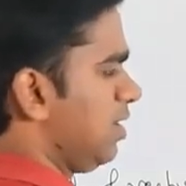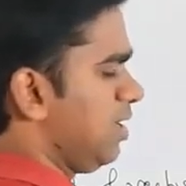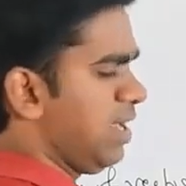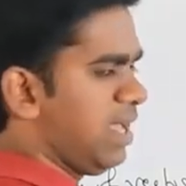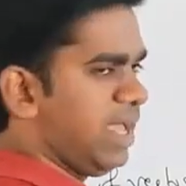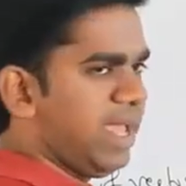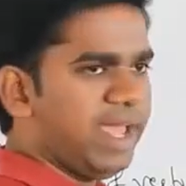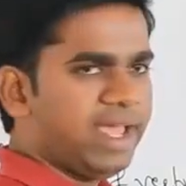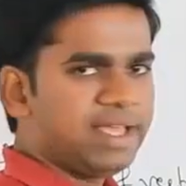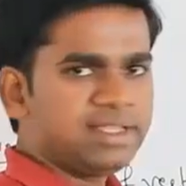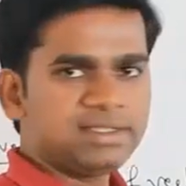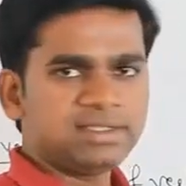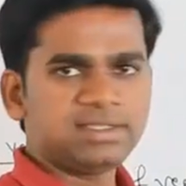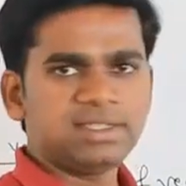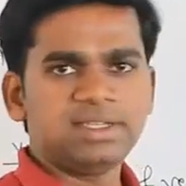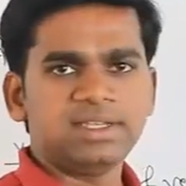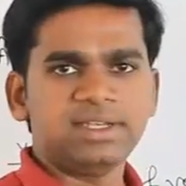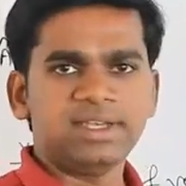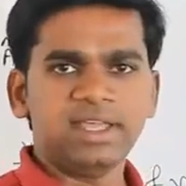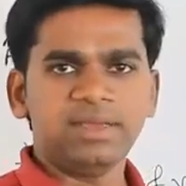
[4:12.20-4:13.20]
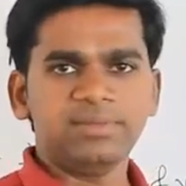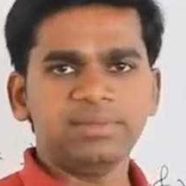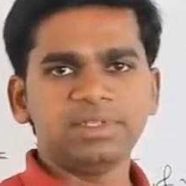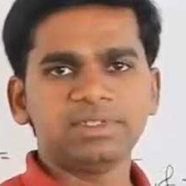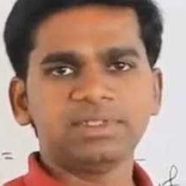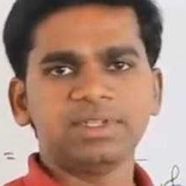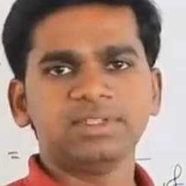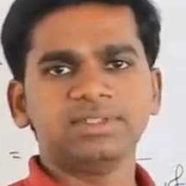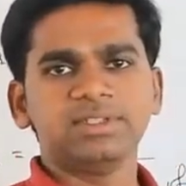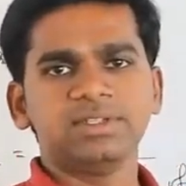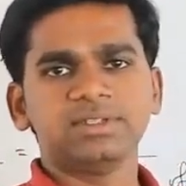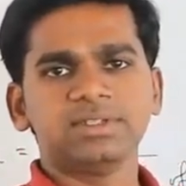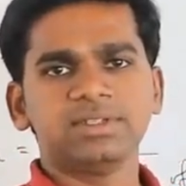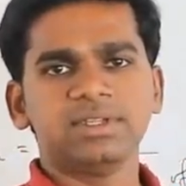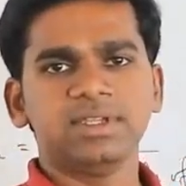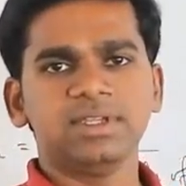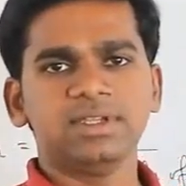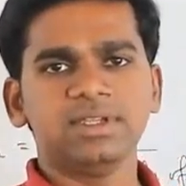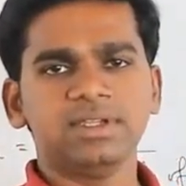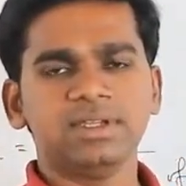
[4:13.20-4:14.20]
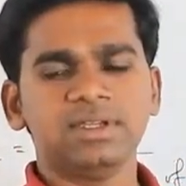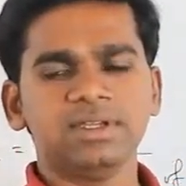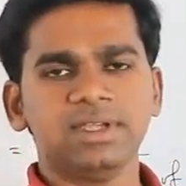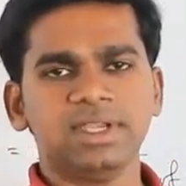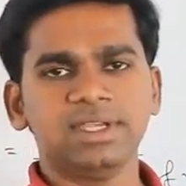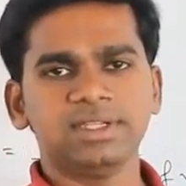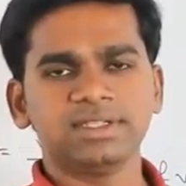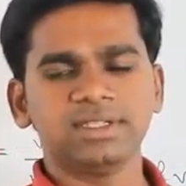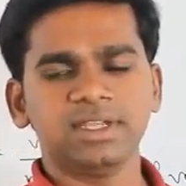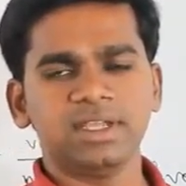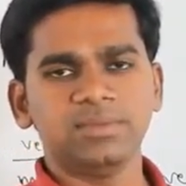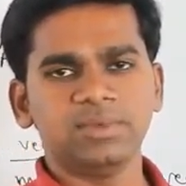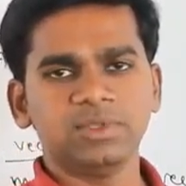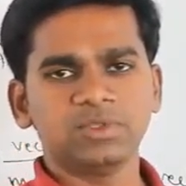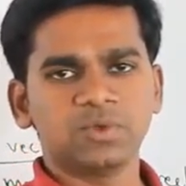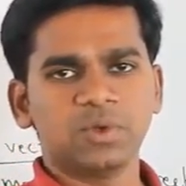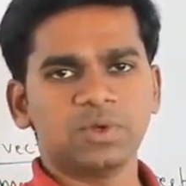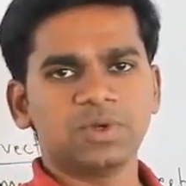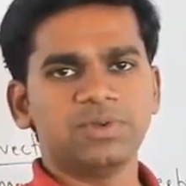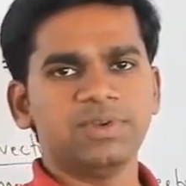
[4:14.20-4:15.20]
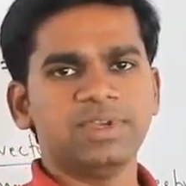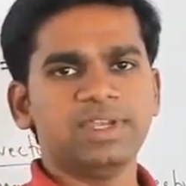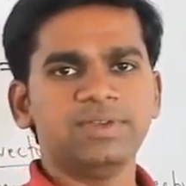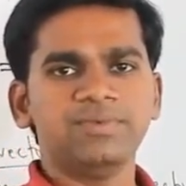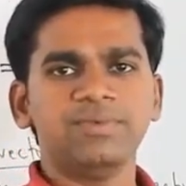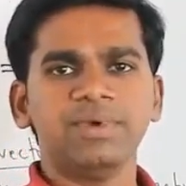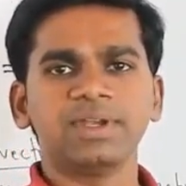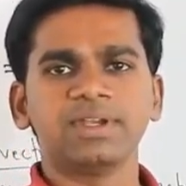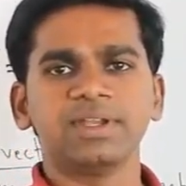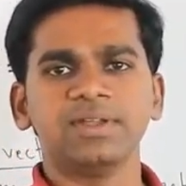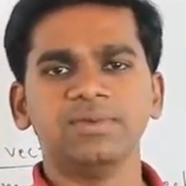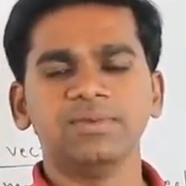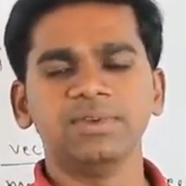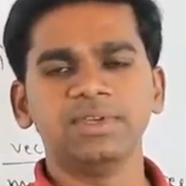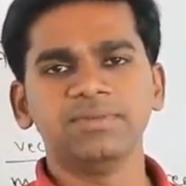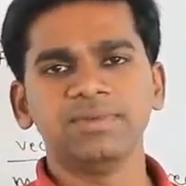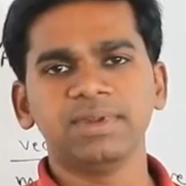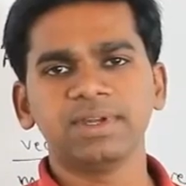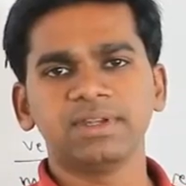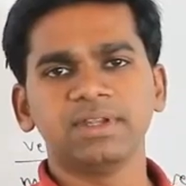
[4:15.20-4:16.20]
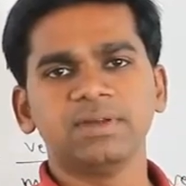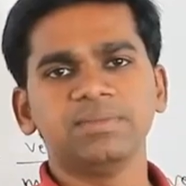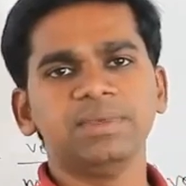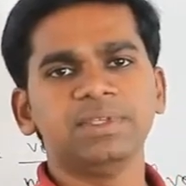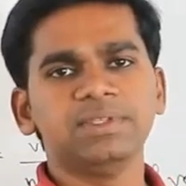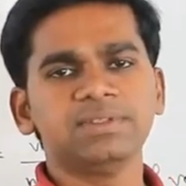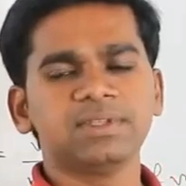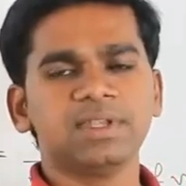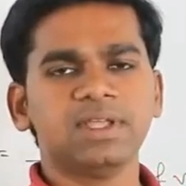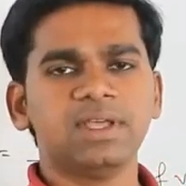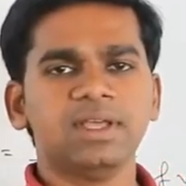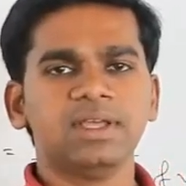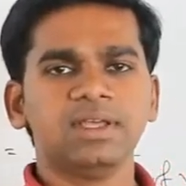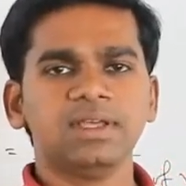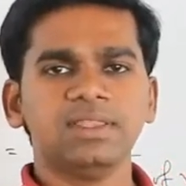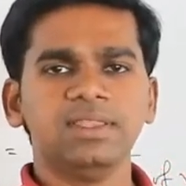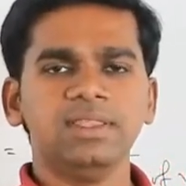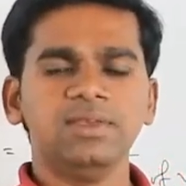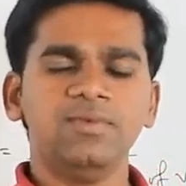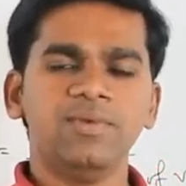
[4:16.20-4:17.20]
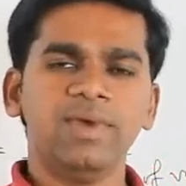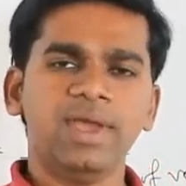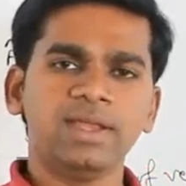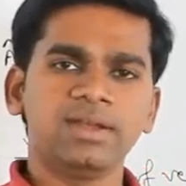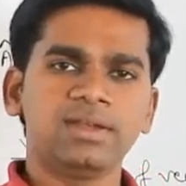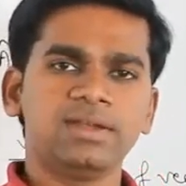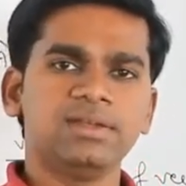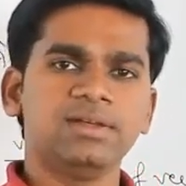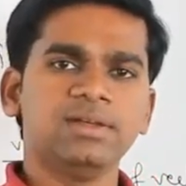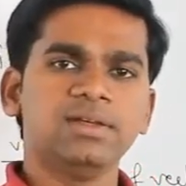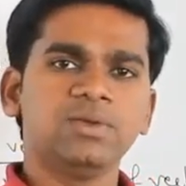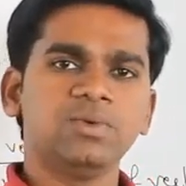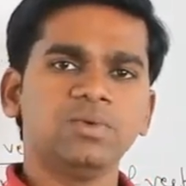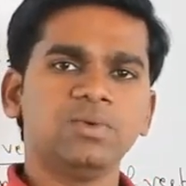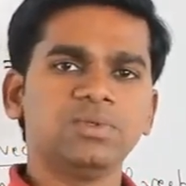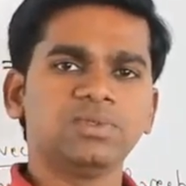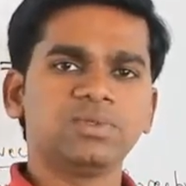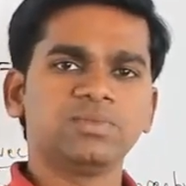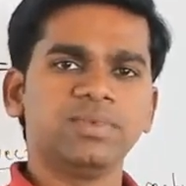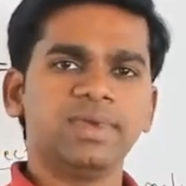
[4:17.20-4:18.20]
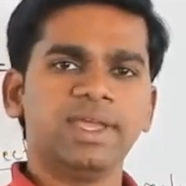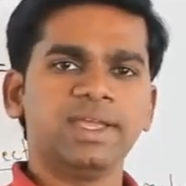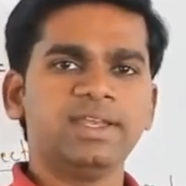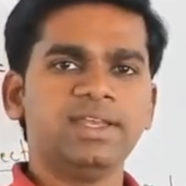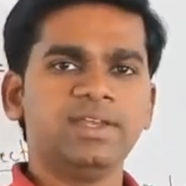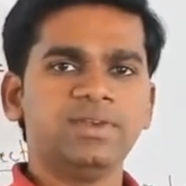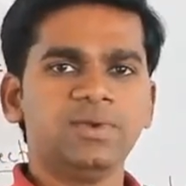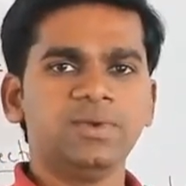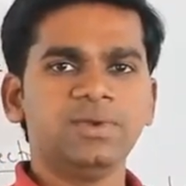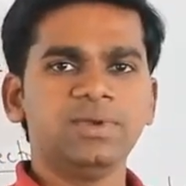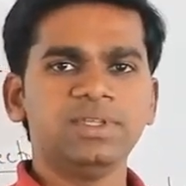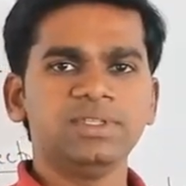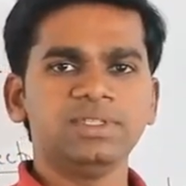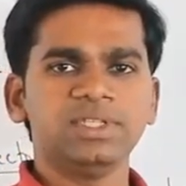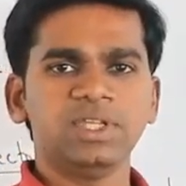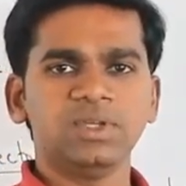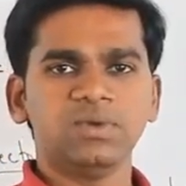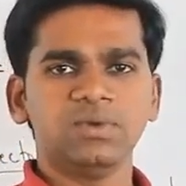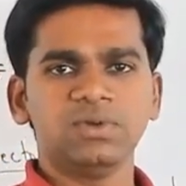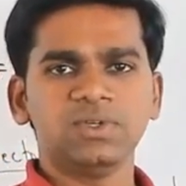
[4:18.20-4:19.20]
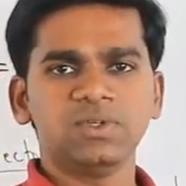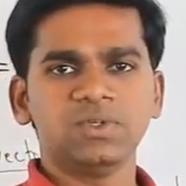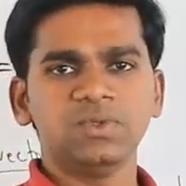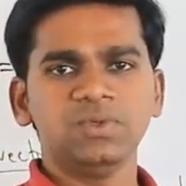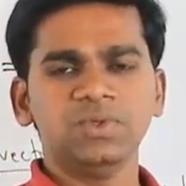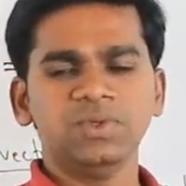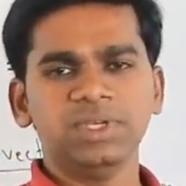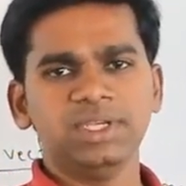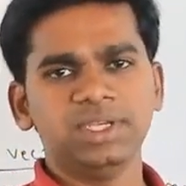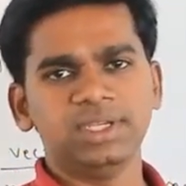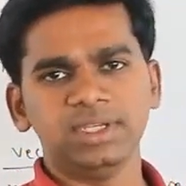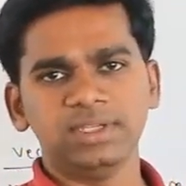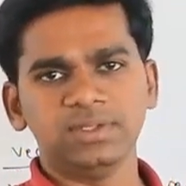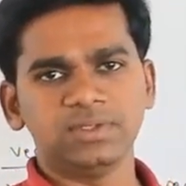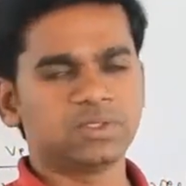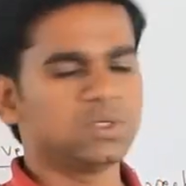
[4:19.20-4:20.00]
as the name is suggesting, its name is what? Unit vector. Unit vector means the vector whose magnitude is equal to unity.